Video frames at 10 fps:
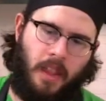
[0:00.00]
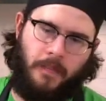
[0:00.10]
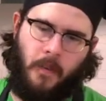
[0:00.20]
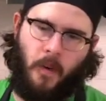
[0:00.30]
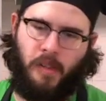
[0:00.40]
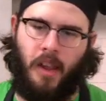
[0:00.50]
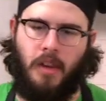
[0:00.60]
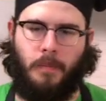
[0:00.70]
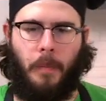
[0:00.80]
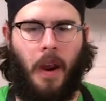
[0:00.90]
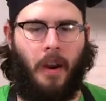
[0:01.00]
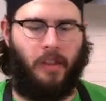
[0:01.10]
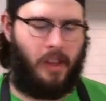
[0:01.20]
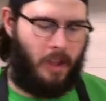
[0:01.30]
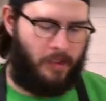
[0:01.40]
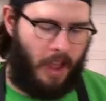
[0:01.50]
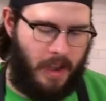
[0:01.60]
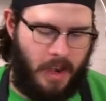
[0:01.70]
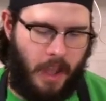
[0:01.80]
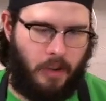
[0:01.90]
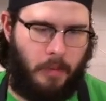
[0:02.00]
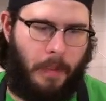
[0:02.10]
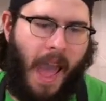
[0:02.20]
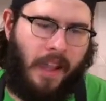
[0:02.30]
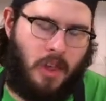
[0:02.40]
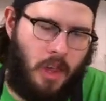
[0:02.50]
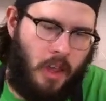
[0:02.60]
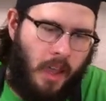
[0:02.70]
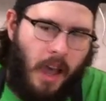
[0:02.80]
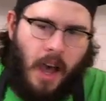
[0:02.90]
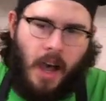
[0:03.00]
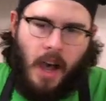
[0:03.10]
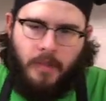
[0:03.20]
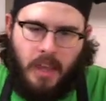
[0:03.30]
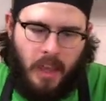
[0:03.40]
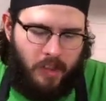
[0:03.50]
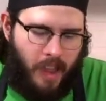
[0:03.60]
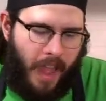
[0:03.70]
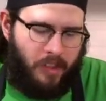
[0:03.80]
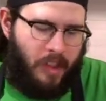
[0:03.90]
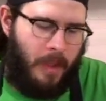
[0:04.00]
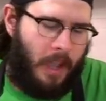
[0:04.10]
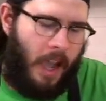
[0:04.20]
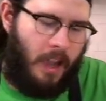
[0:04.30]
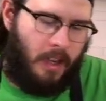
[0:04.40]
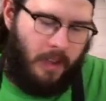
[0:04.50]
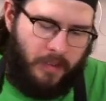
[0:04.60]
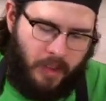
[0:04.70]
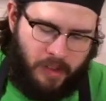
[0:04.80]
had the foresight to prepare ourselves another batch uh, of the exact same kind of